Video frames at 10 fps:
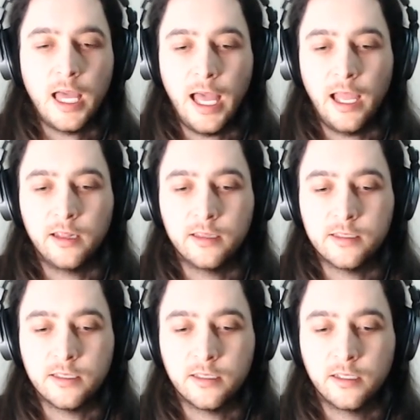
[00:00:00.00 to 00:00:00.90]

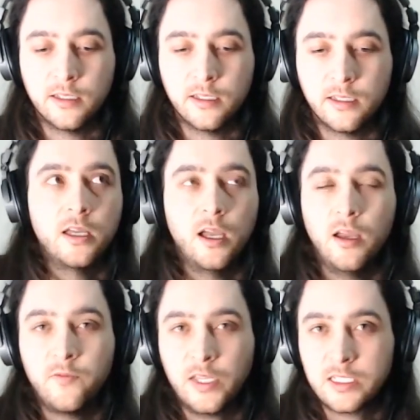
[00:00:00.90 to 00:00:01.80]
and
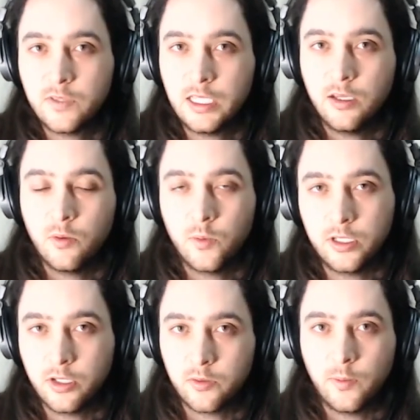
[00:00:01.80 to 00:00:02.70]
effectively what
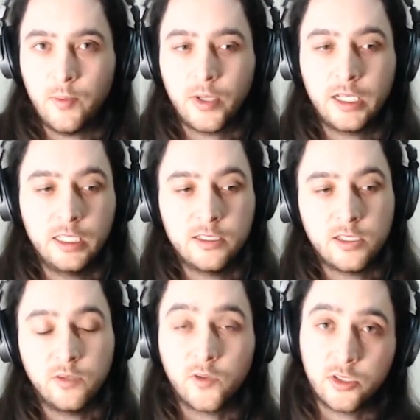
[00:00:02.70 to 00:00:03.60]
you've got to remember is
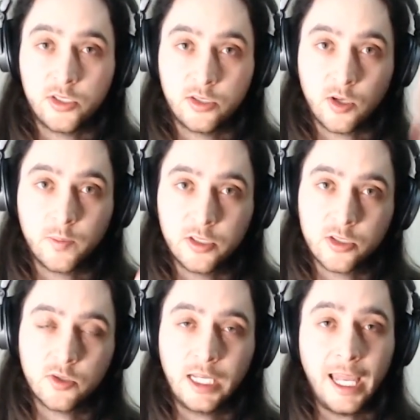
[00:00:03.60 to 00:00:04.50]
that you've got to stop the
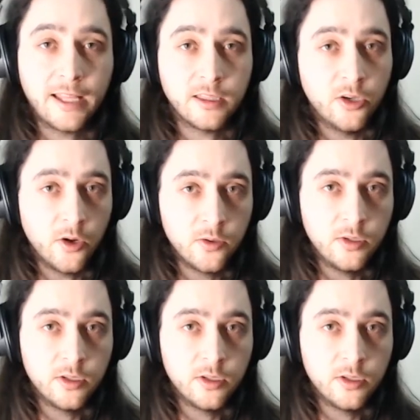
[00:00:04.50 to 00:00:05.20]
string at the node,